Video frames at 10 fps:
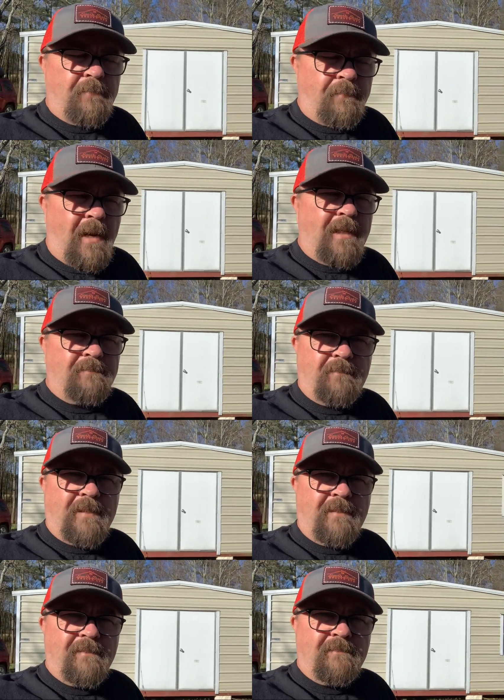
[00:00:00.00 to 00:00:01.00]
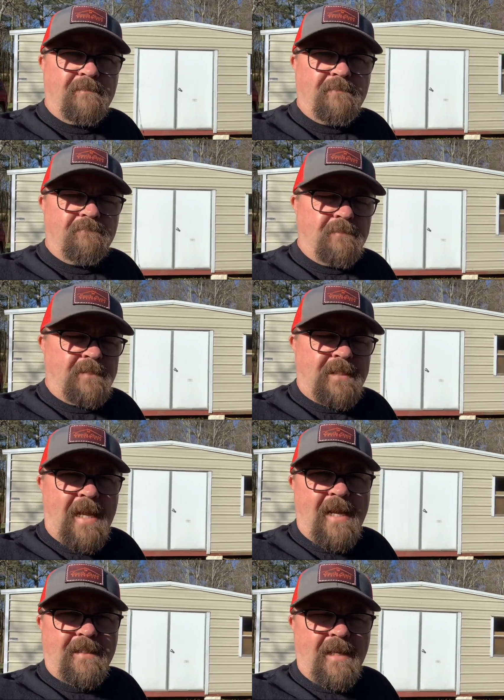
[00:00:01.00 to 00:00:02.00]
have possibly
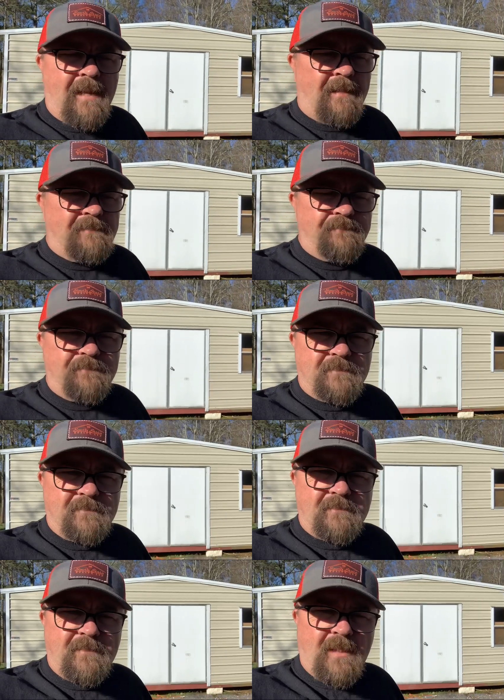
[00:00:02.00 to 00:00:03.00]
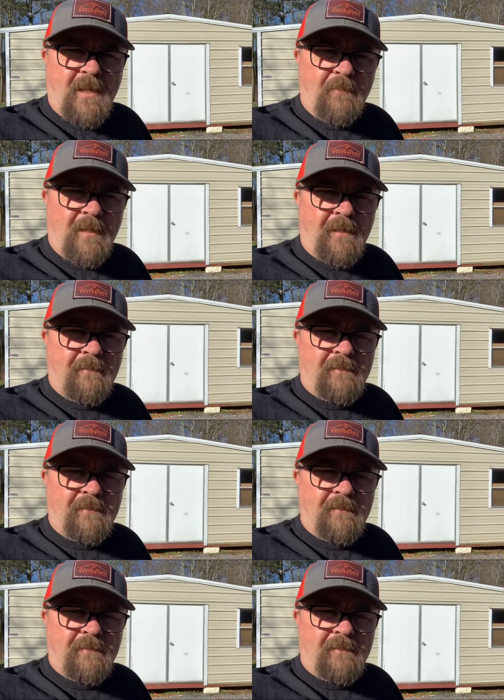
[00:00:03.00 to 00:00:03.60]
tagged out on our